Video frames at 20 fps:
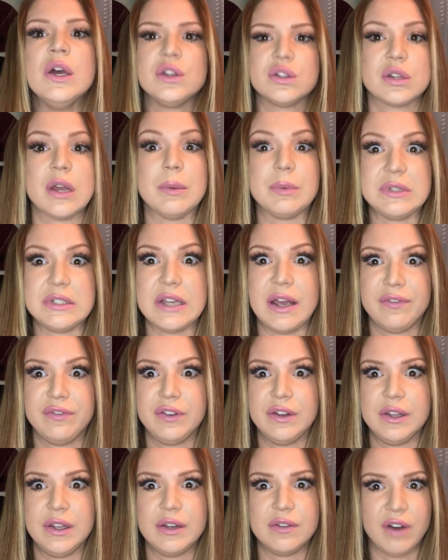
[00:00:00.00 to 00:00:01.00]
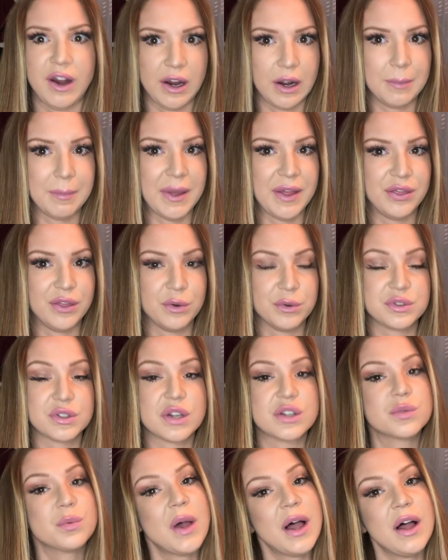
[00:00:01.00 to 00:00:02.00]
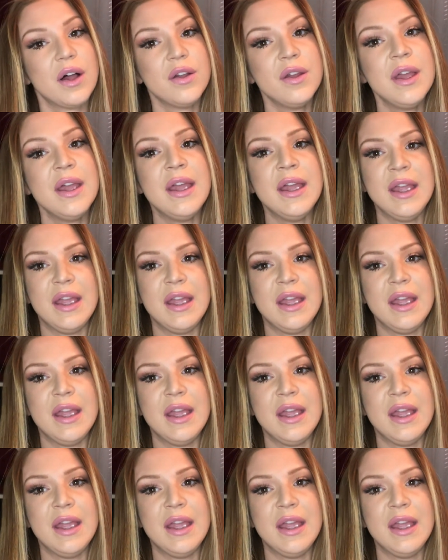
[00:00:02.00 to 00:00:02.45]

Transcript: So I would definitely recommend those as well